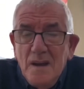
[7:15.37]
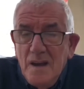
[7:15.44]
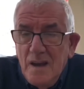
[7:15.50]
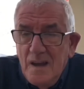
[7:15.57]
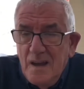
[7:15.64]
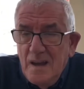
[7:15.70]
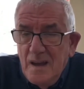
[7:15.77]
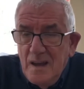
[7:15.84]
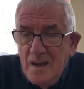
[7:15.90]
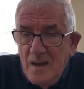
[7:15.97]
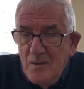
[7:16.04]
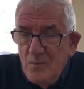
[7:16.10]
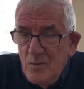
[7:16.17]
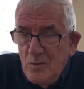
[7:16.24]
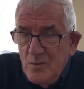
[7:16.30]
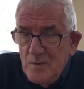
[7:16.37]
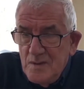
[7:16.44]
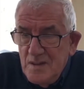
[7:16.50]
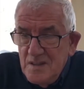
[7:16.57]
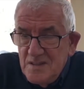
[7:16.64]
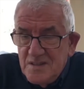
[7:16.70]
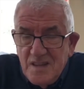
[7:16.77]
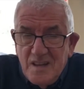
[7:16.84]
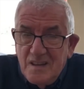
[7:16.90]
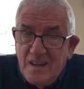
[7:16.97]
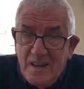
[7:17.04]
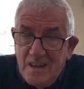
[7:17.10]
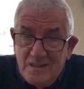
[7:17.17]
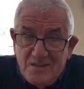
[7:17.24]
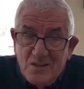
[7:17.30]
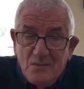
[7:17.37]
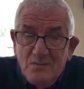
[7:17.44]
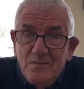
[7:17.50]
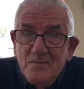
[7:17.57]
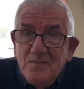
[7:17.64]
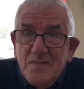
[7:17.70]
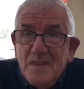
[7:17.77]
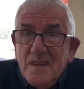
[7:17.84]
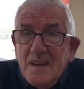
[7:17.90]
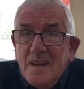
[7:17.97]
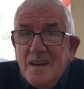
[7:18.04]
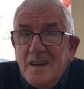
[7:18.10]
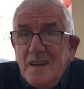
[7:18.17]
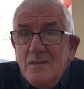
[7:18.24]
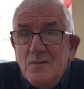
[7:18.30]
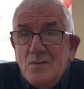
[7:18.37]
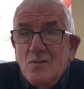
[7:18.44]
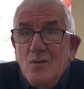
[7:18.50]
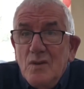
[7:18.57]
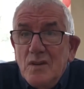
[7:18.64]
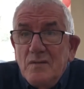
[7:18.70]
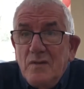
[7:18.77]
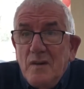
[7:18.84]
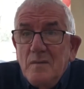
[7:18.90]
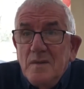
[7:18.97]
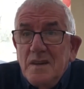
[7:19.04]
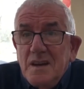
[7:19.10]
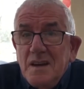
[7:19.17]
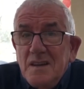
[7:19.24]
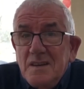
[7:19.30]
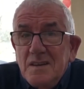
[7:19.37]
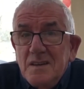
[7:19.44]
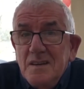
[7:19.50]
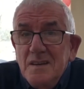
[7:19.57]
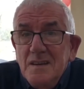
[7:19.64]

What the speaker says: and we would do something, and we'd go to the football together.